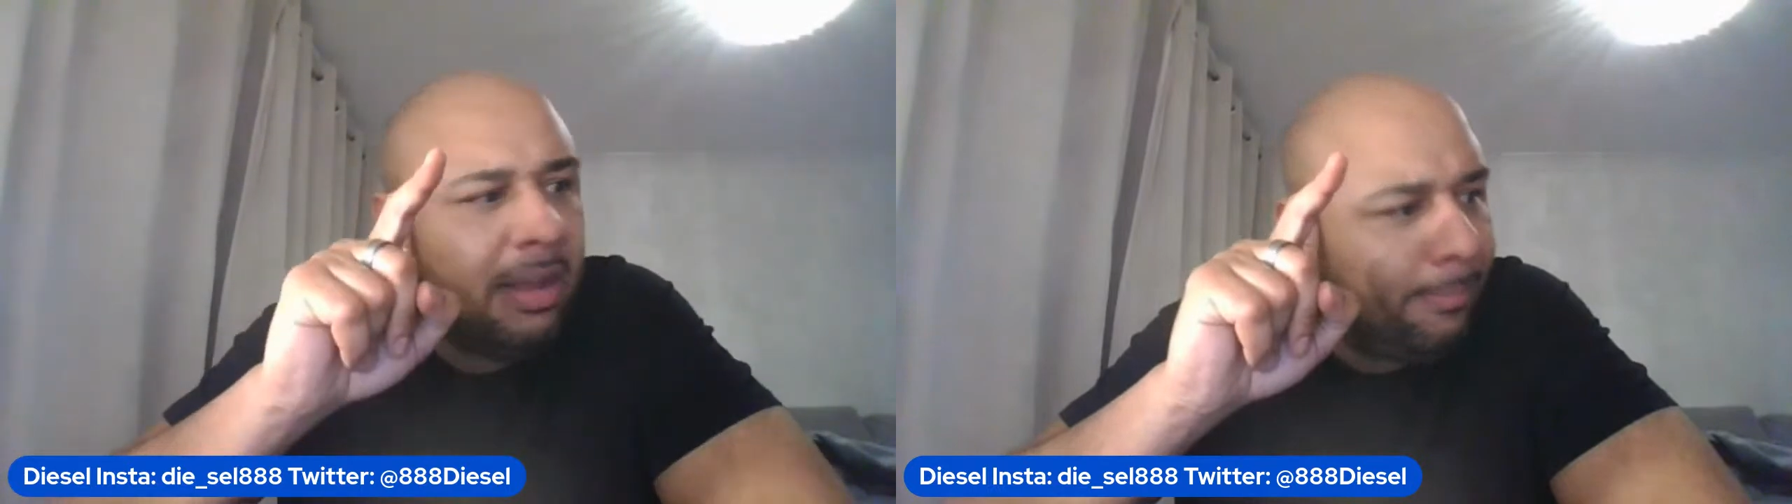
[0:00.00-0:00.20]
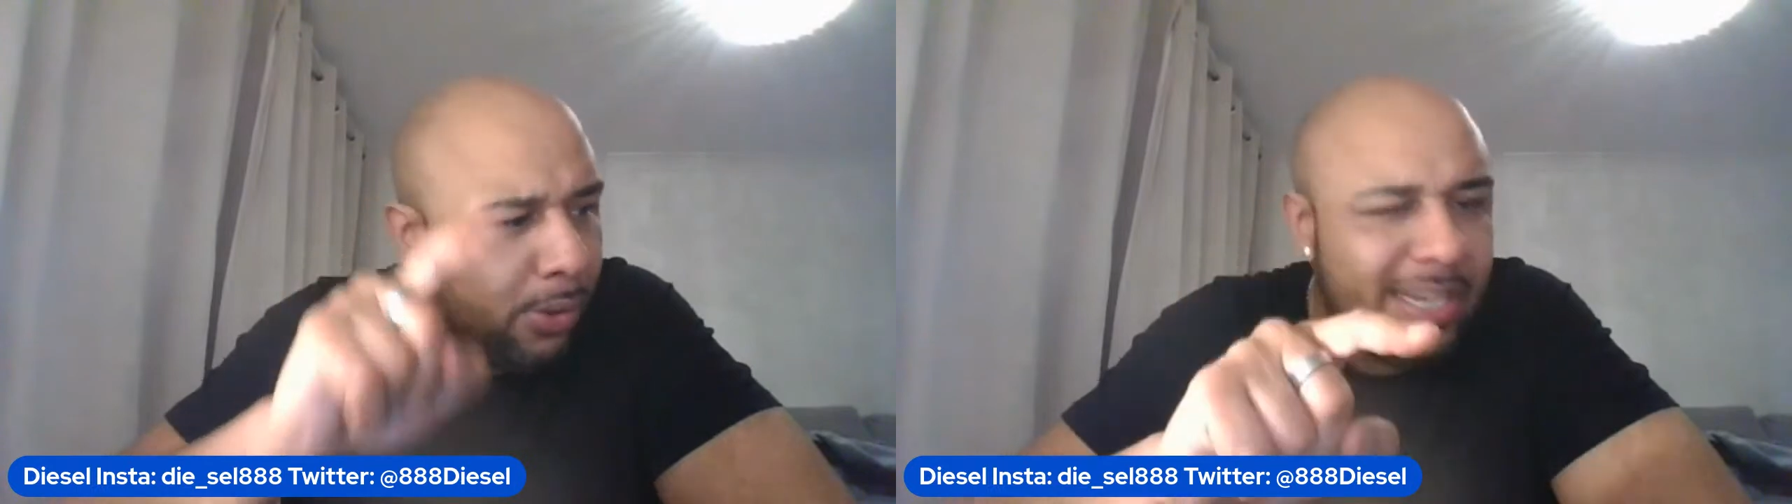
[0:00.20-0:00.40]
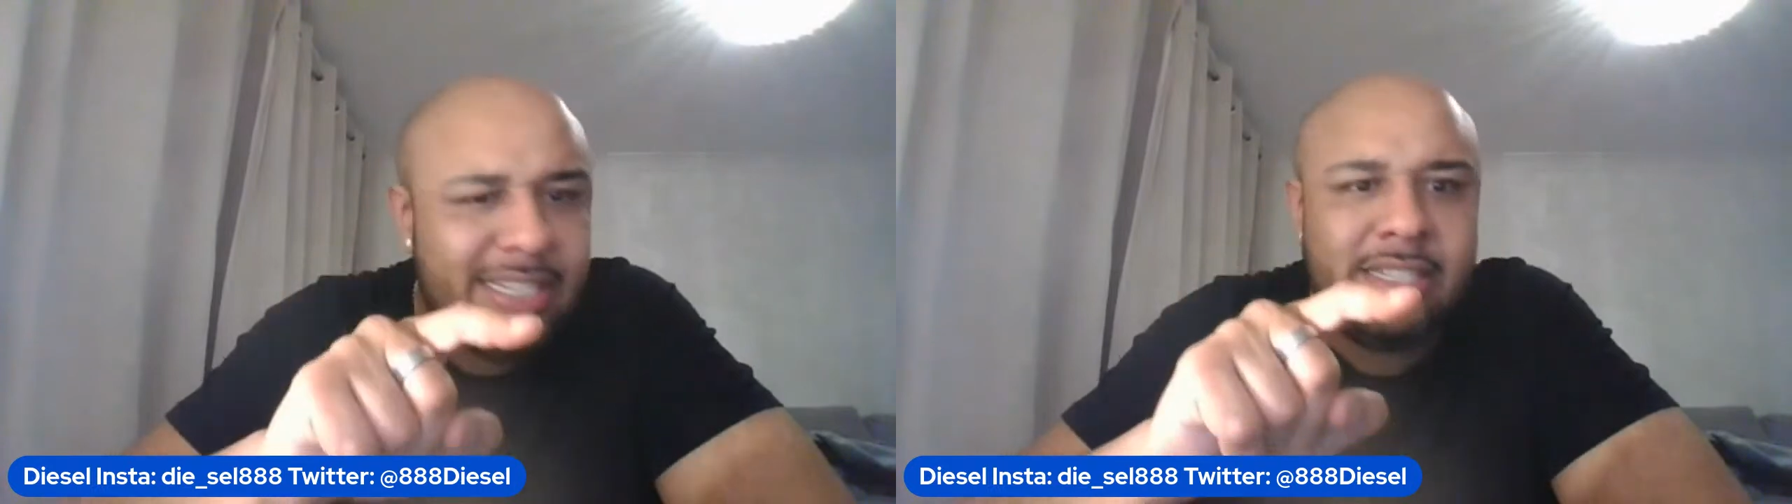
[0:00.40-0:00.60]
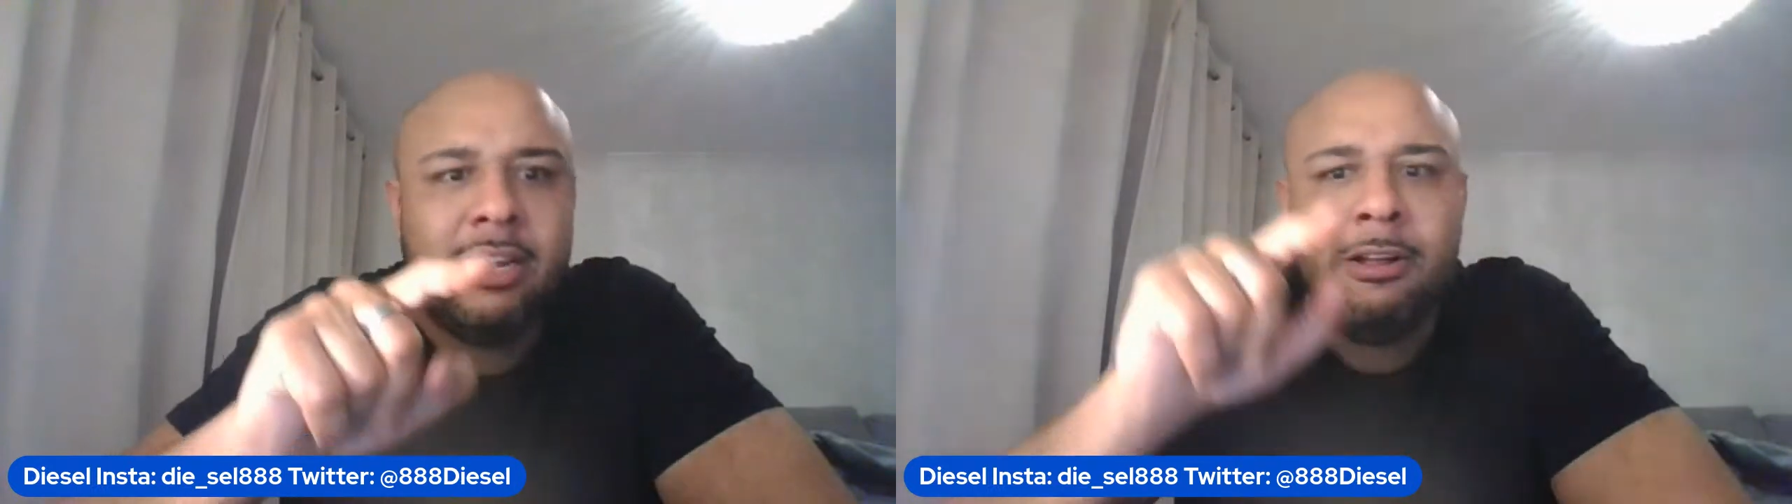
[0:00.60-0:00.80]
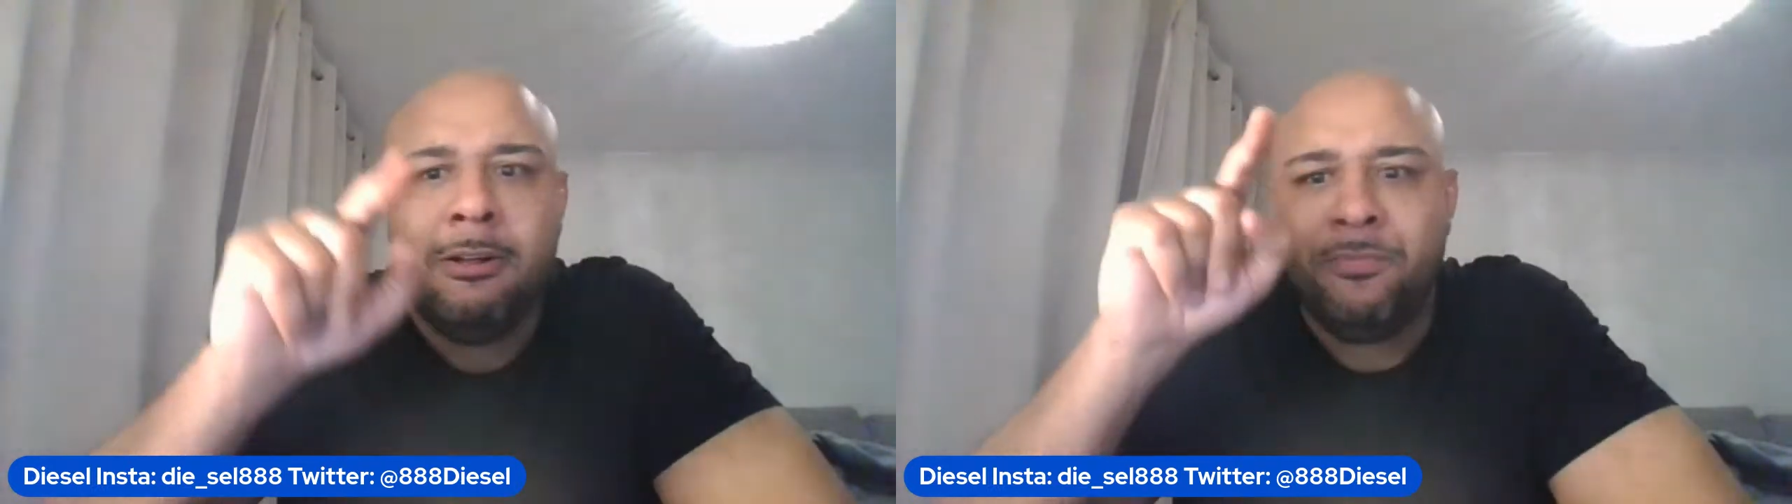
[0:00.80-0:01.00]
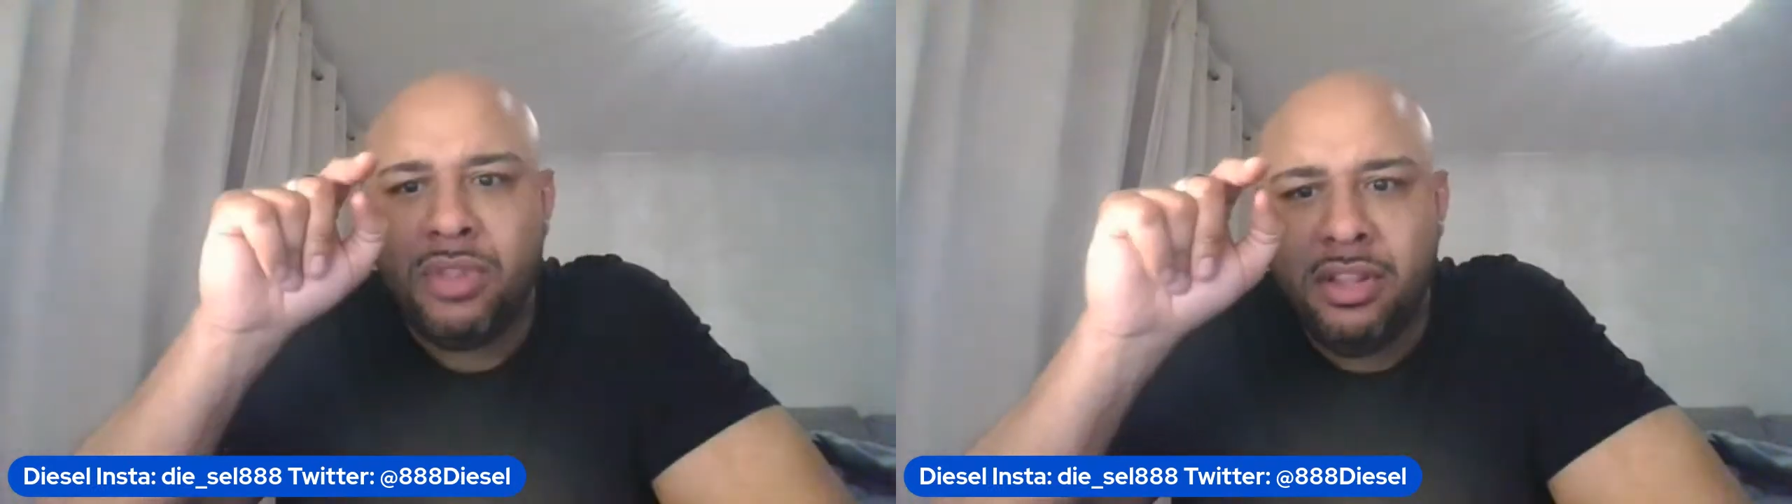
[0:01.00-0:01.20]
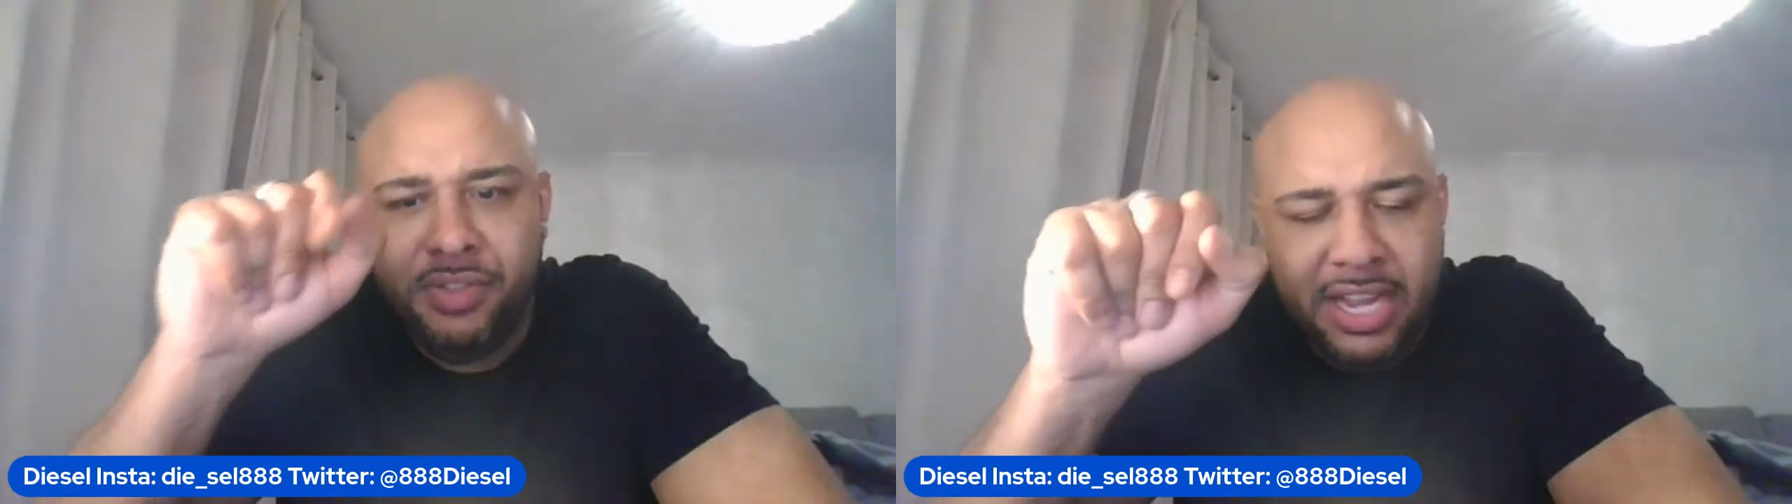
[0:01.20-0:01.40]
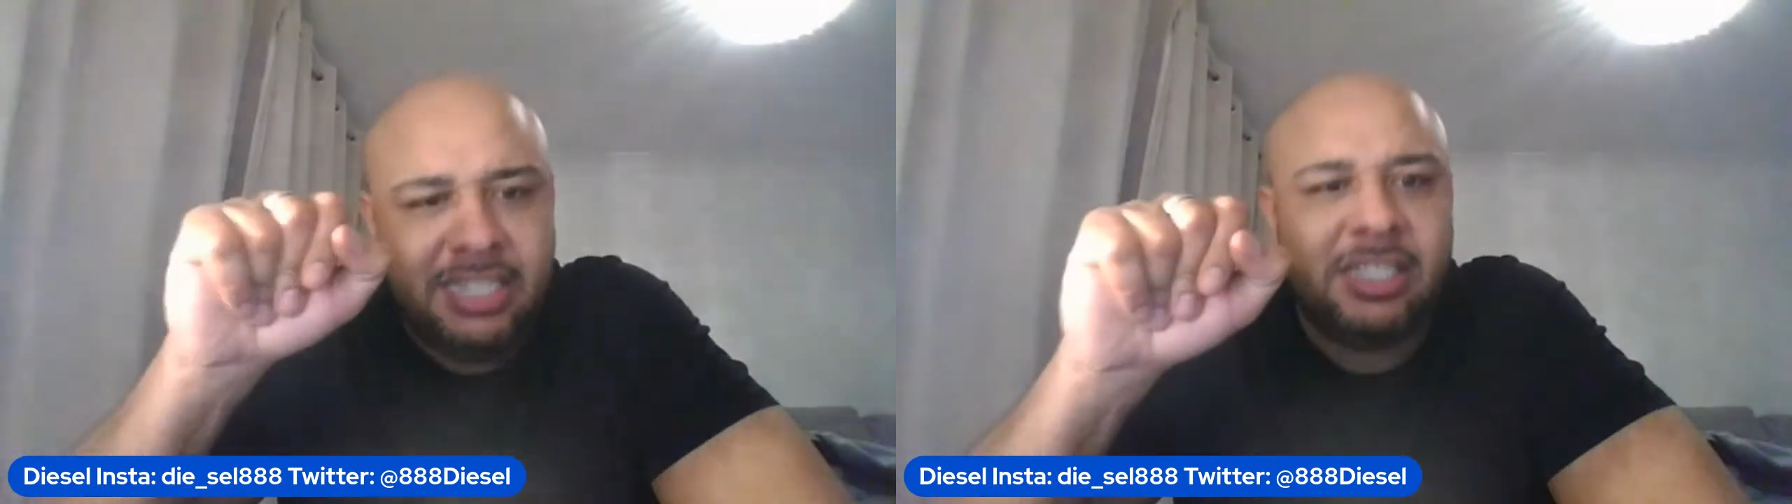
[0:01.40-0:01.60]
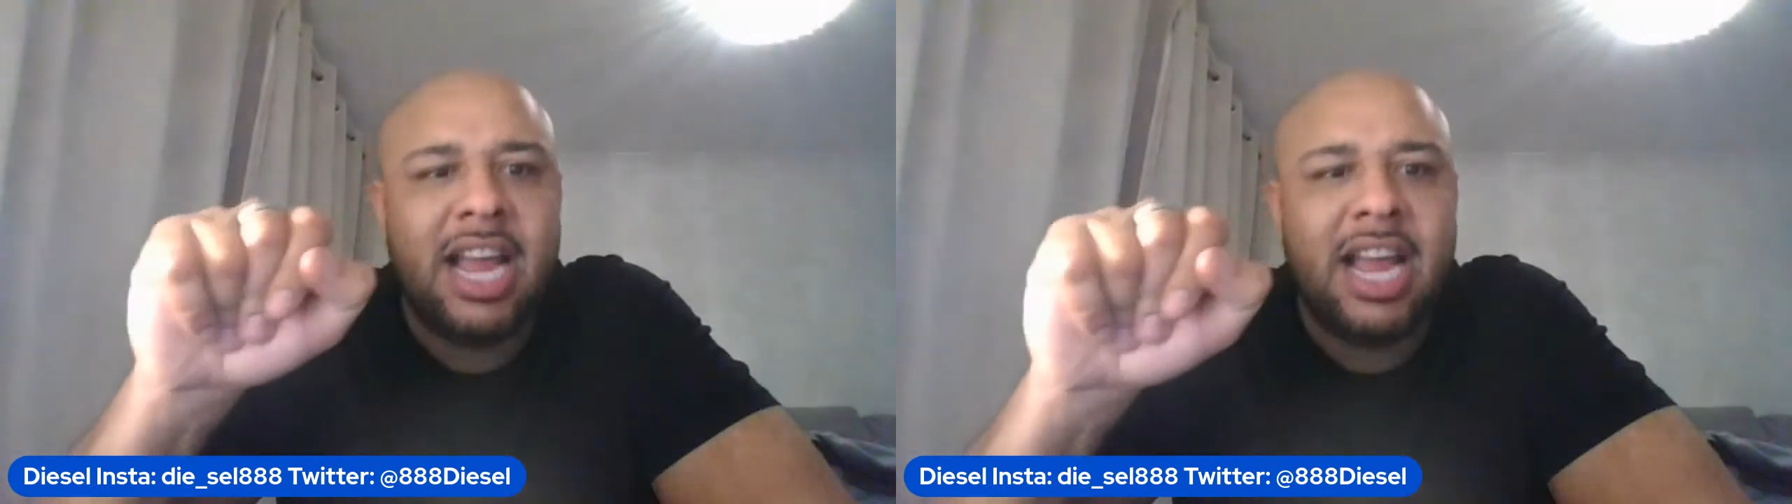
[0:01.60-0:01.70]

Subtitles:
Boys, these